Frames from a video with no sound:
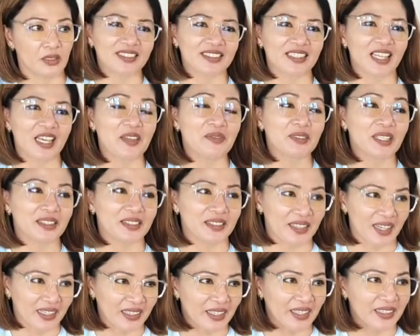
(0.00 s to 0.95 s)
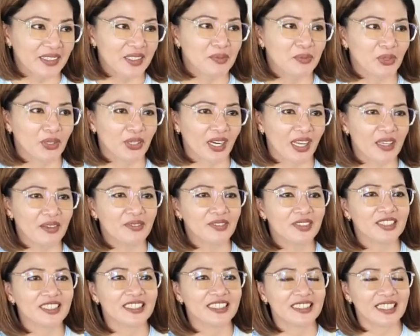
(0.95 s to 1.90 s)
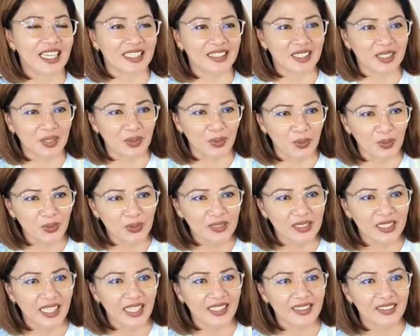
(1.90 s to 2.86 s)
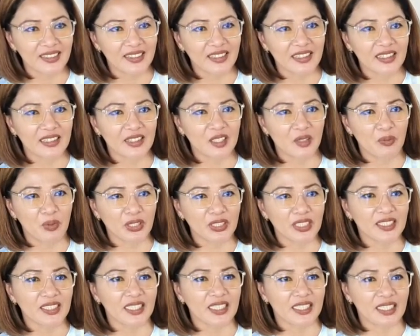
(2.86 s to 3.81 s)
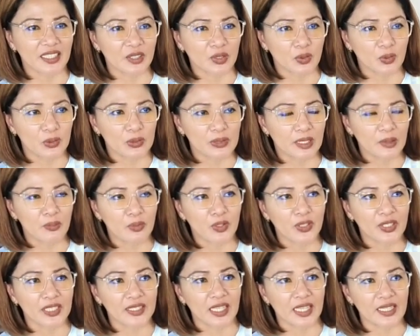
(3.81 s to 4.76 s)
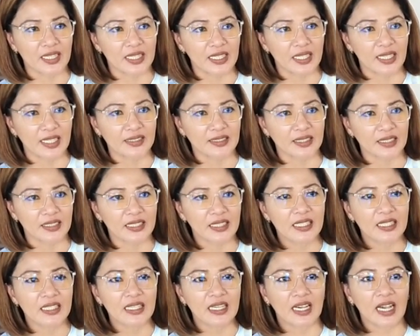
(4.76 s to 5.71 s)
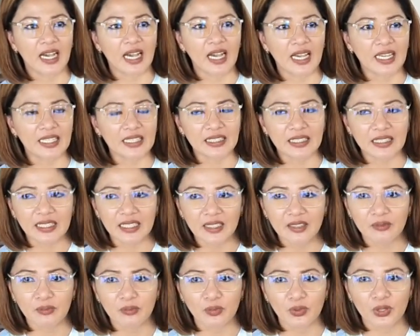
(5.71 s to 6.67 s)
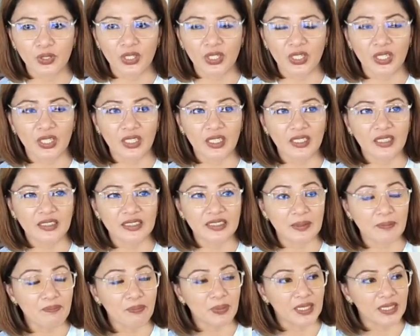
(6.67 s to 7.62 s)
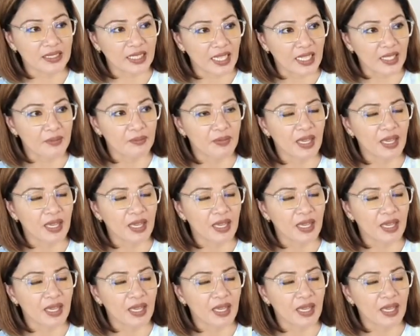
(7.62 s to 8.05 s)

I'm not young anymore. I'm getting old. And the more that I get old, the more that I realize that I need more simple time.